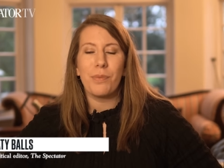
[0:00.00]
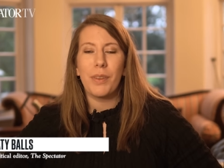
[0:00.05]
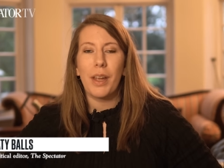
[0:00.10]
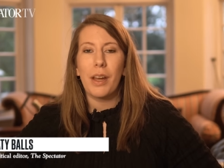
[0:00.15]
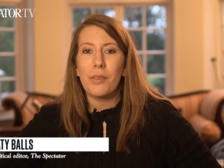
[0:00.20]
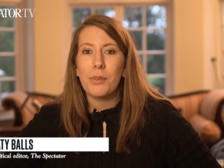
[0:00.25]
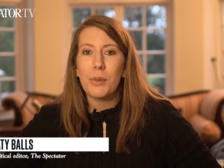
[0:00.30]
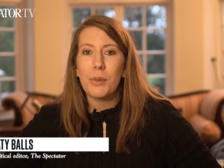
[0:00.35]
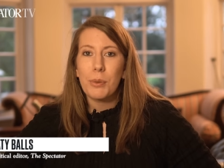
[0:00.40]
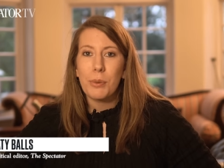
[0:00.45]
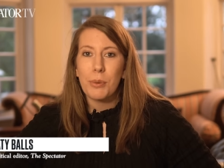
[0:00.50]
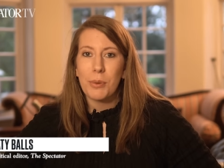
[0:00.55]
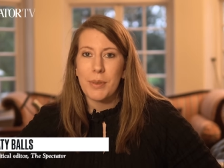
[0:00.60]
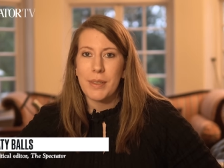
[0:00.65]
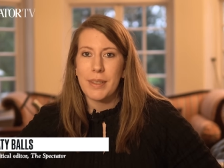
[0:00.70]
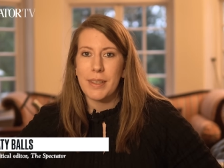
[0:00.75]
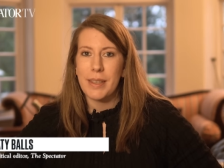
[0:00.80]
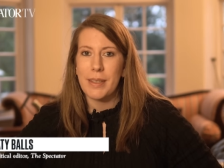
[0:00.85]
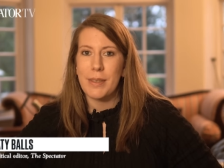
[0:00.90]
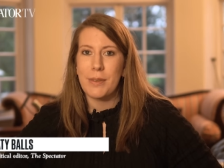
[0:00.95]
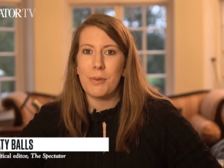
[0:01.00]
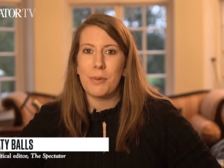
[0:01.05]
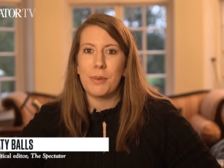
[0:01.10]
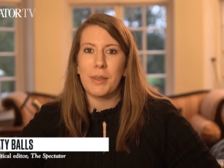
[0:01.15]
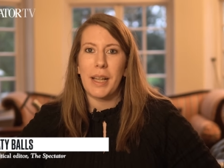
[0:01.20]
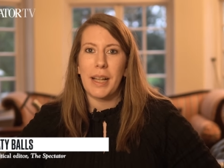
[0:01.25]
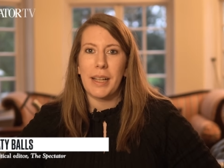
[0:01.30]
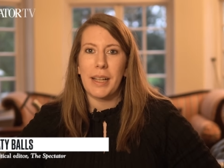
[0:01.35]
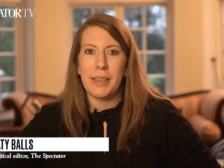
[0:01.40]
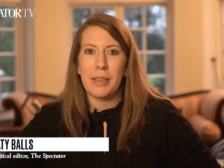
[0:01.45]
Now, of course, this is
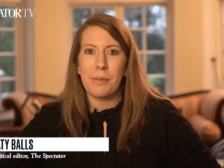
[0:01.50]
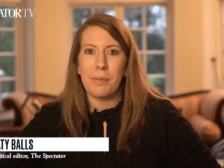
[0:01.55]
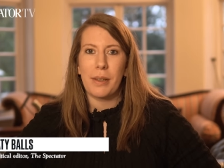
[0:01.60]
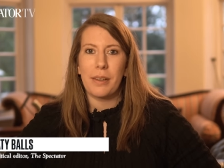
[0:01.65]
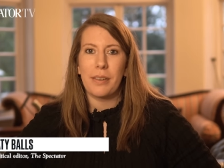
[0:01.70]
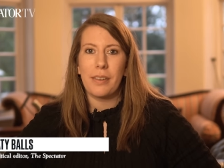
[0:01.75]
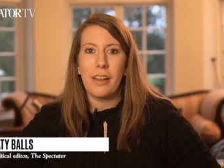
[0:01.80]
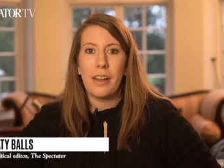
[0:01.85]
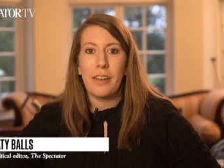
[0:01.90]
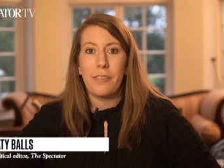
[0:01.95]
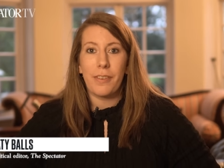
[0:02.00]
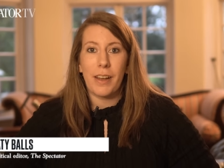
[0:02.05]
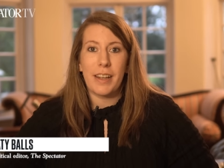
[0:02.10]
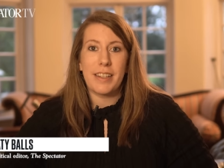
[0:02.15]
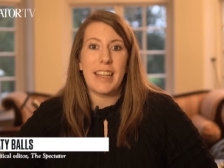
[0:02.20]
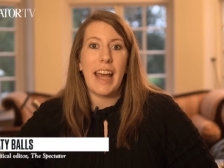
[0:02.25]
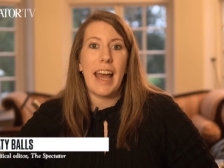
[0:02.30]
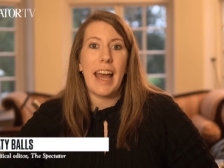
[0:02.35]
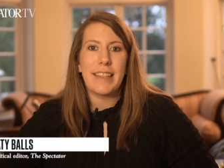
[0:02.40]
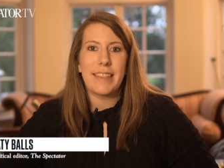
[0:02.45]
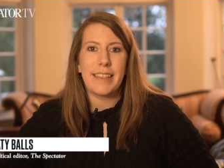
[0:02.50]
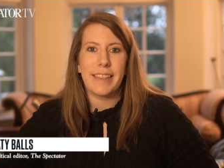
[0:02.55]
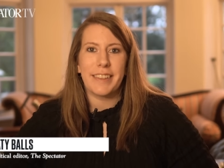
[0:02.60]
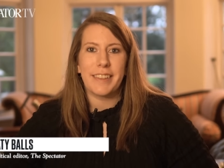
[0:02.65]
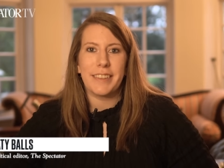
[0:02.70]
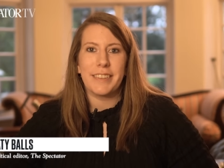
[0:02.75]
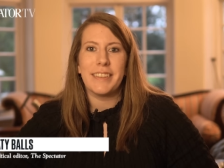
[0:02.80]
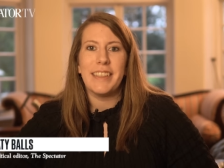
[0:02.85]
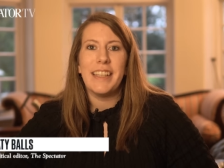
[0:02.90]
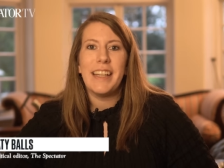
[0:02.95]
all a little bit
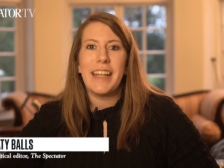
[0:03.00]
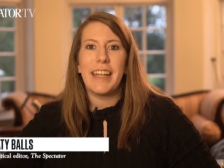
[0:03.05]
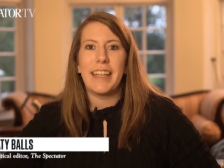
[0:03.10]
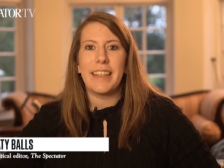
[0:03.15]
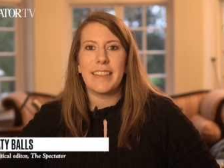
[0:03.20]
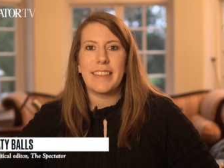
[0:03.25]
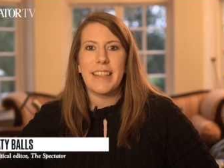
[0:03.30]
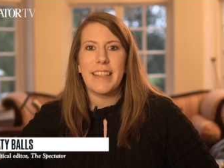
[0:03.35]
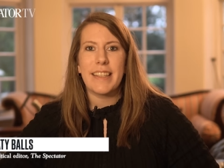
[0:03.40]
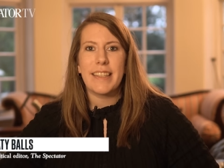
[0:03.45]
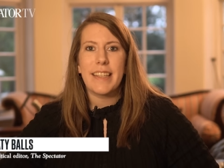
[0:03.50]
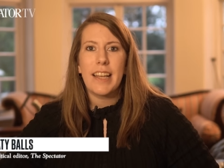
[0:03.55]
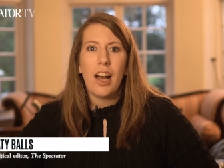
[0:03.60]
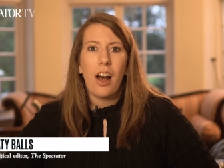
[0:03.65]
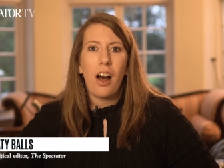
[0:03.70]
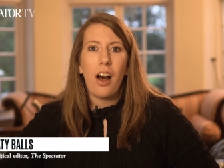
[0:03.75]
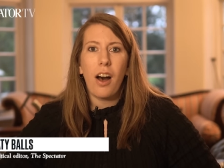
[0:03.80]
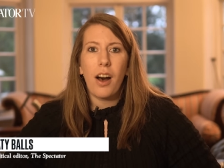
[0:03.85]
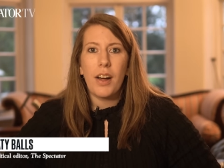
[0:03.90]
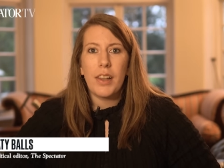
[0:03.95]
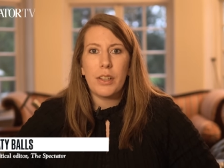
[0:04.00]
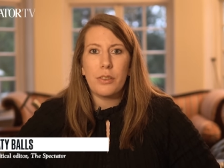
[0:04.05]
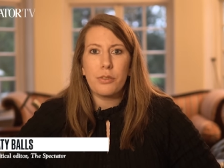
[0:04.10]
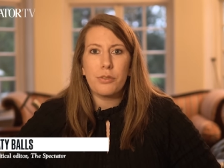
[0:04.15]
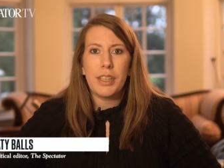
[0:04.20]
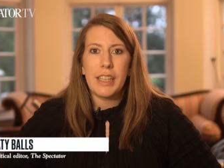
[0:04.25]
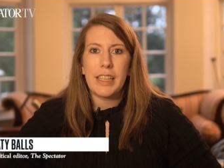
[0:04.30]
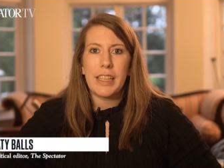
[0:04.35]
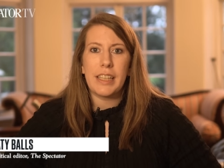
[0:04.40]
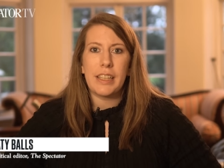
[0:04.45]
fantastical in the sense are there
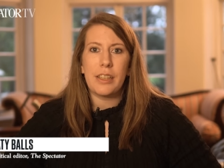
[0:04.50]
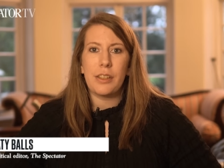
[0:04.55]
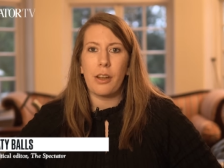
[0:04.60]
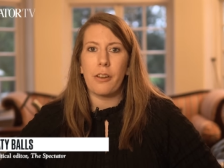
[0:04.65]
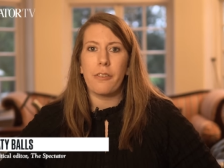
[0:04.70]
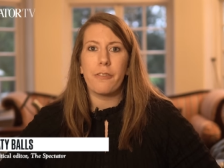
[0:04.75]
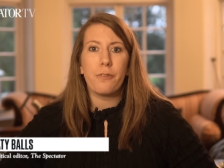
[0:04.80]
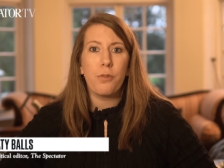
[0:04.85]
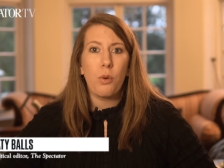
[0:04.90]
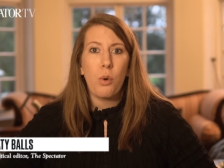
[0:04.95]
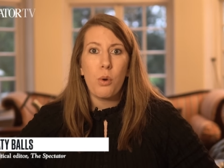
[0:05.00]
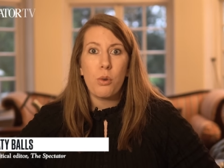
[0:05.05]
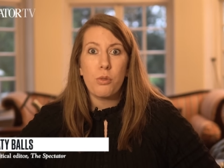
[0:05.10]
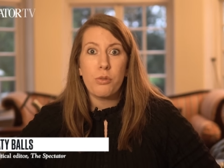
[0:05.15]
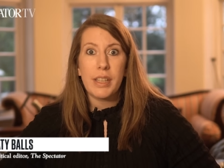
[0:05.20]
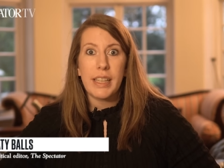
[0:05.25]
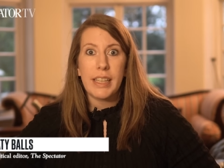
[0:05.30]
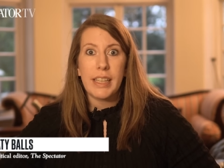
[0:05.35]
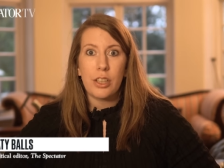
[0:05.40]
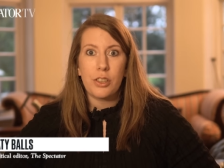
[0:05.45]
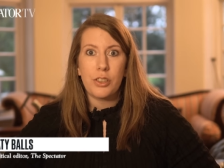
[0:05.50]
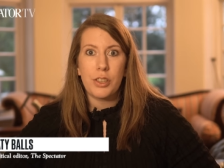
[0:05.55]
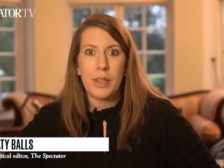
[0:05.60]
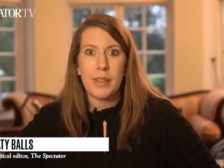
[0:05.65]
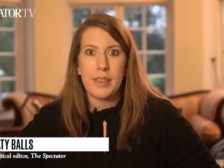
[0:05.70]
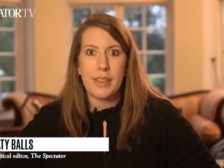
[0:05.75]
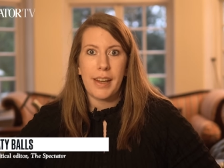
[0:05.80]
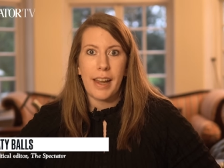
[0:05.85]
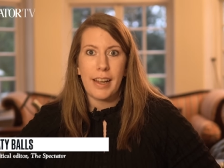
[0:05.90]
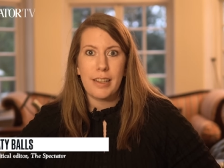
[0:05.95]
really, you know, four really good
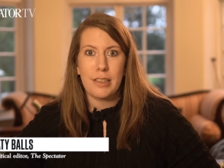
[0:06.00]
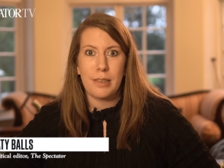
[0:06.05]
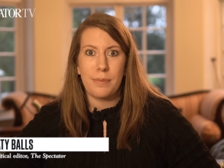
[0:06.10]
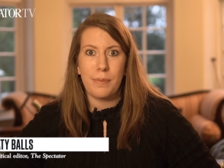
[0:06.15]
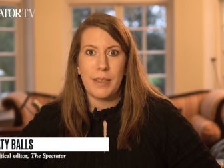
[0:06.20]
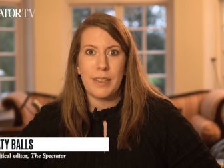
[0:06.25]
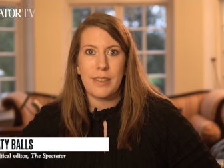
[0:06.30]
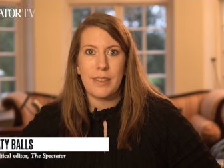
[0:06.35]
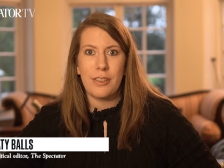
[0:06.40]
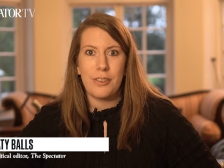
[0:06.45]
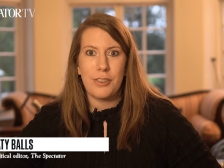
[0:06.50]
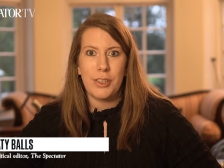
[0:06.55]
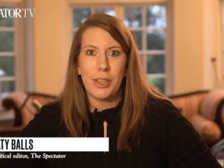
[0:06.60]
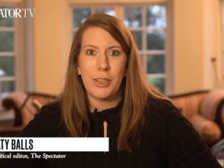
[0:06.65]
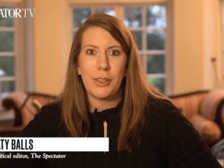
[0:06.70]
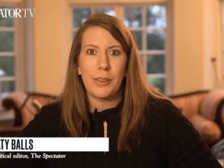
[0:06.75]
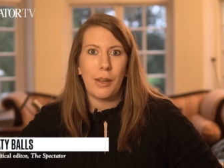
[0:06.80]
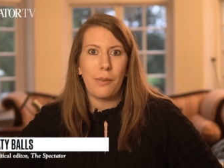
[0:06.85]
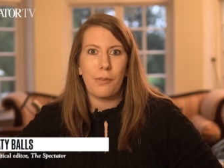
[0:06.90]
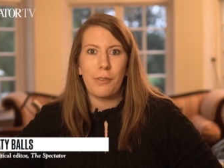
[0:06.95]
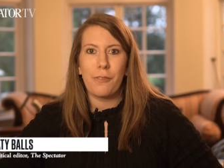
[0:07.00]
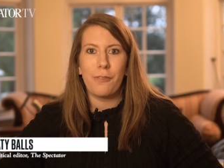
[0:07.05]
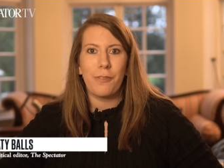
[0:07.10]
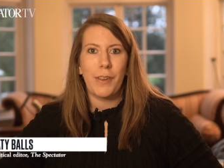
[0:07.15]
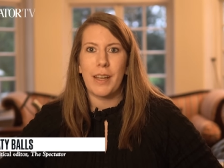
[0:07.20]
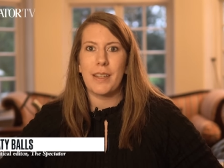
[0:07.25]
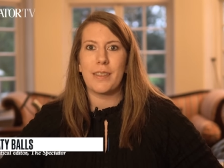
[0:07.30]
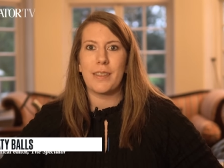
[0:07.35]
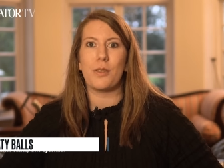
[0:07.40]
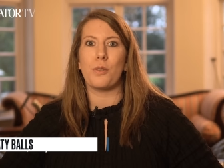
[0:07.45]
news announcements to do that would
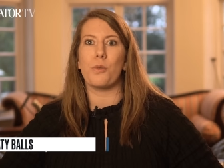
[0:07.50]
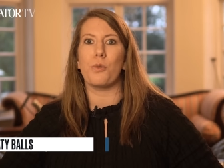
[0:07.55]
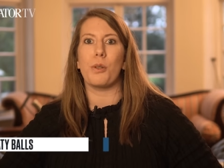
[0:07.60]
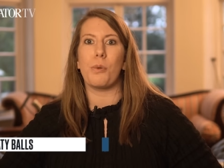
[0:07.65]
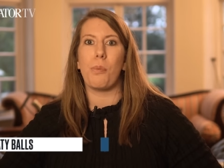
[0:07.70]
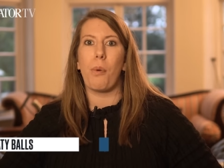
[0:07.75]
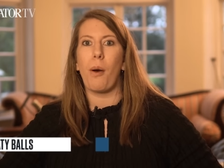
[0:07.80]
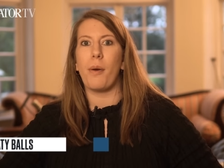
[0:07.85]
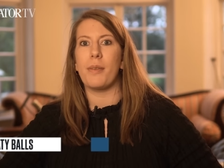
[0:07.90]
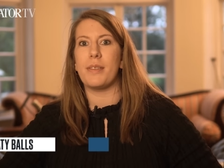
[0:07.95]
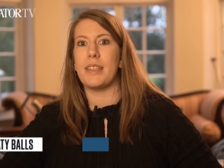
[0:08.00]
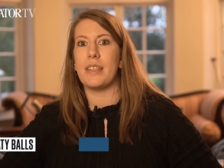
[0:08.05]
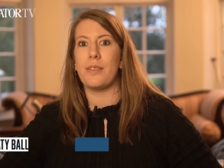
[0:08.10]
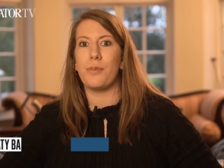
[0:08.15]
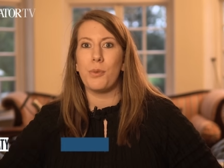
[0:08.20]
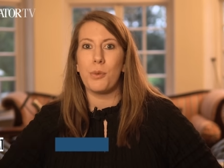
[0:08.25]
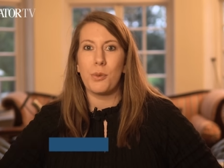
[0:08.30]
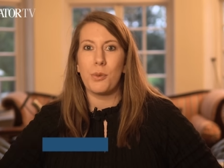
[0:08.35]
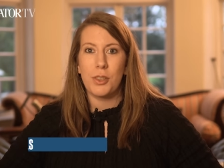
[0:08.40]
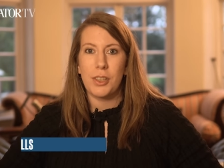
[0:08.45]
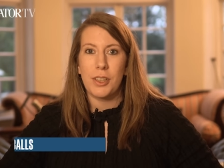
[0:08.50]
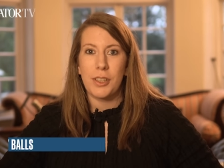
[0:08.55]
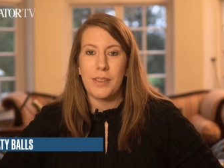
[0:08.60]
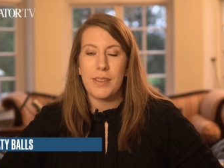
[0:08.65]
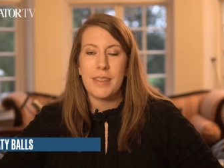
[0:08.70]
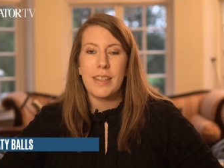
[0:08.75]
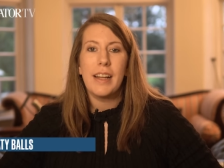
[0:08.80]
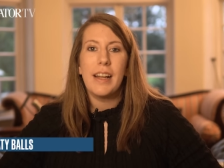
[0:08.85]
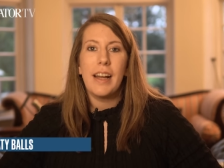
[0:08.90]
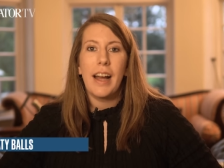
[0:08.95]
fix the Tory party's
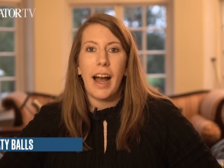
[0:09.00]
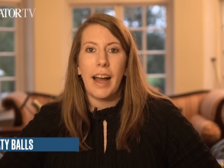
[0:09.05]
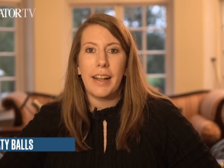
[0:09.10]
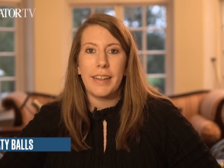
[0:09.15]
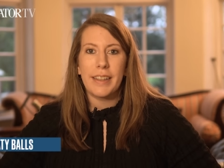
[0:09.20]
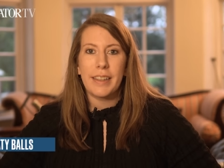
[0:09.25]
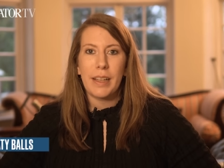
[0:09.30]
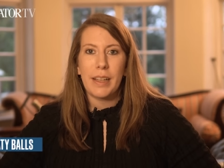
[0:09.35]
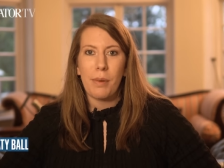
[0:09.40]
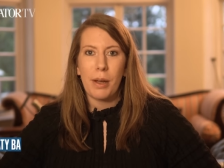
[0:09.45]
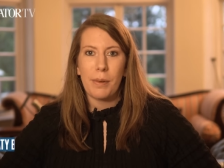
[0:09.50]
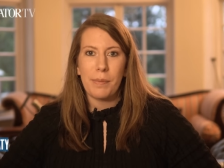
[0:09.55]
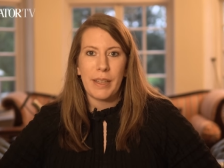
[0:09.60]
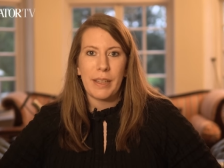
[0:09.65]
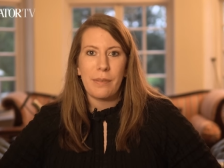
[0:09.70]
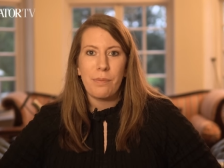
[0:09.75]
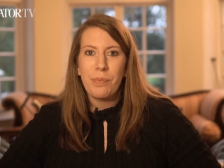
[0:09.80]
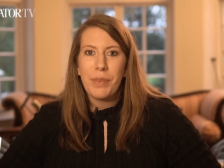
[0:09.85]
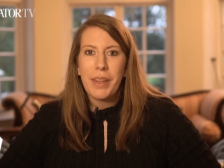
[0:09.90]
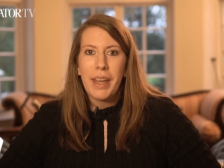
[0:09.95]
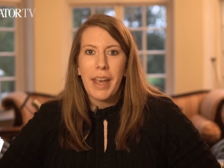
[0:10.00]
fortunes? I think that might be